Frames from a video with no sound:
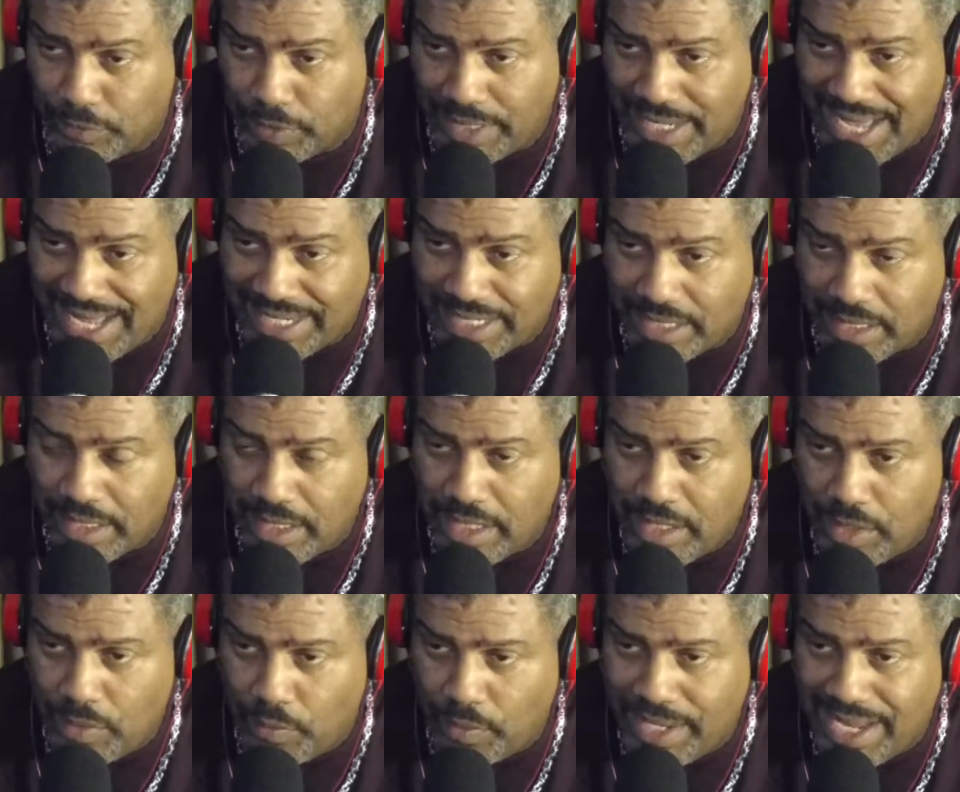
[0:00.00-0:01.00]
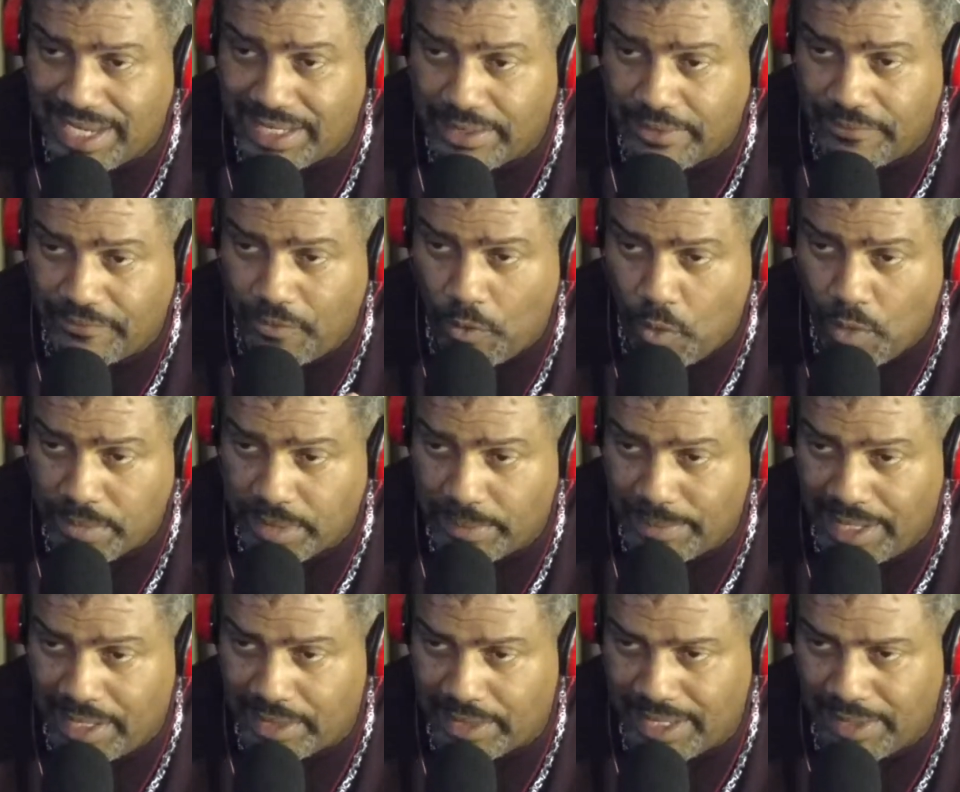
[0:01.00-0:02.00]
We're not informed
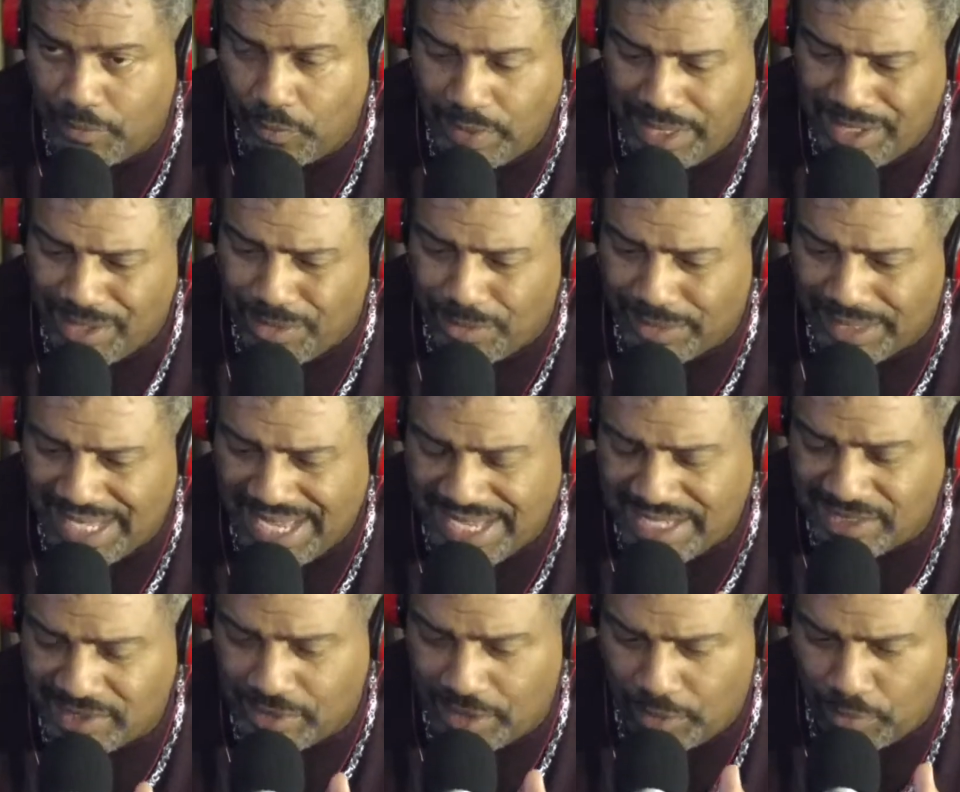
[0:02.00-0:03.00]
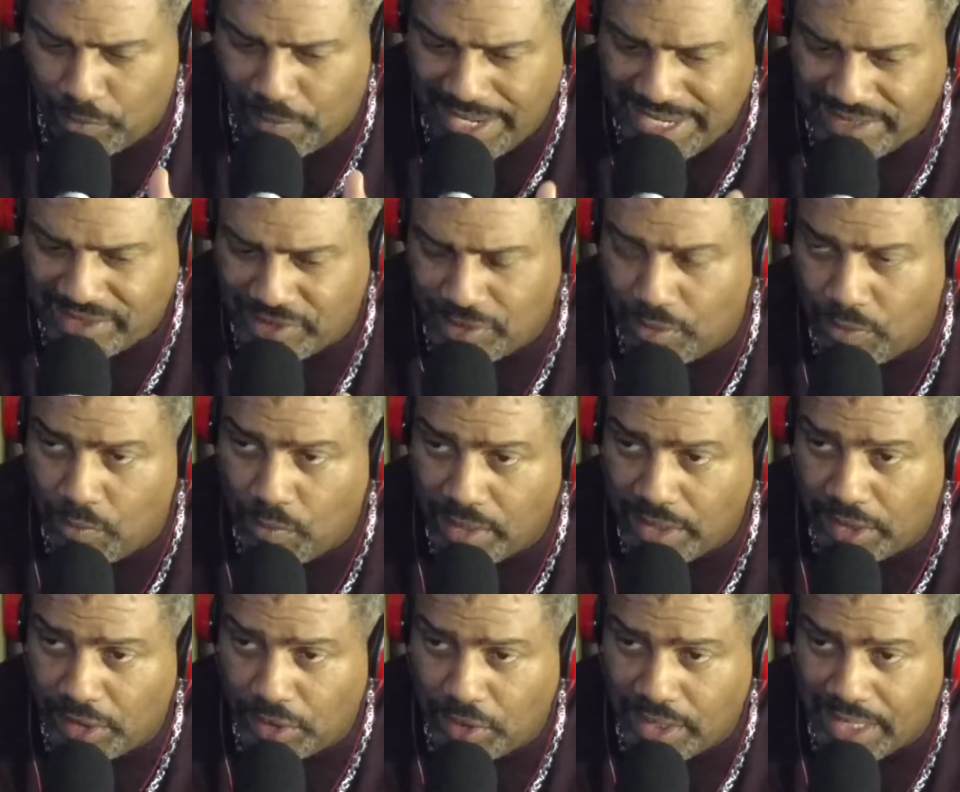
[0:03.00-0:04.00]
about it, and we don't, as a race, don't
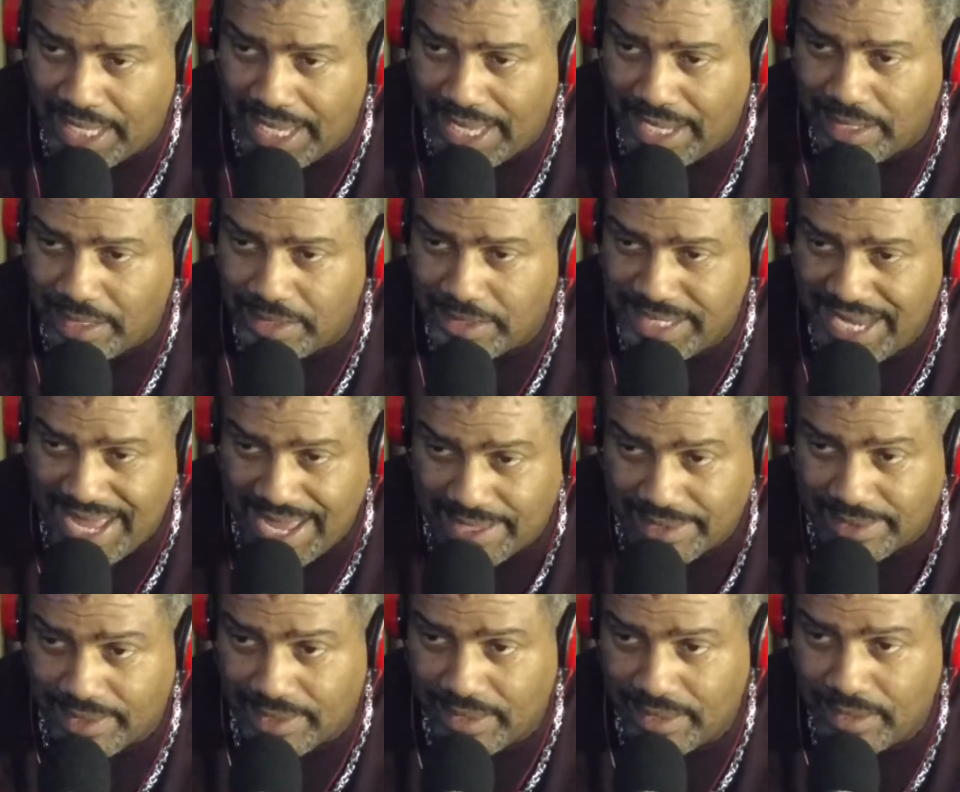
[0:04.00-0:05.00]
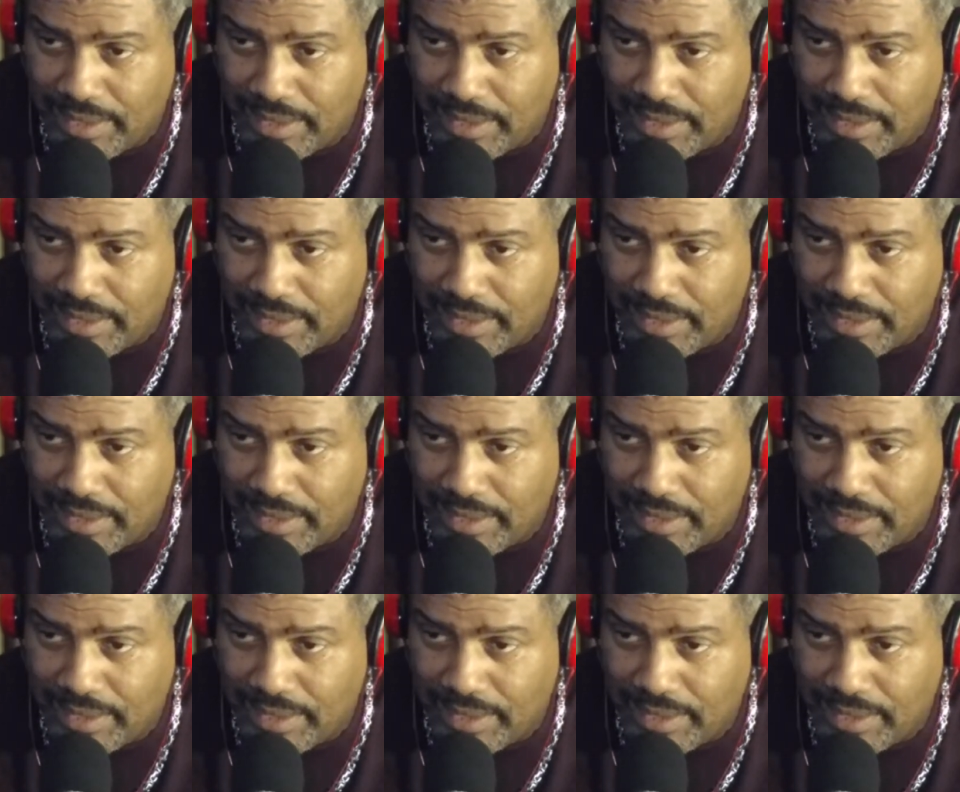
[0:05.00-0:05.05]
want to look at death.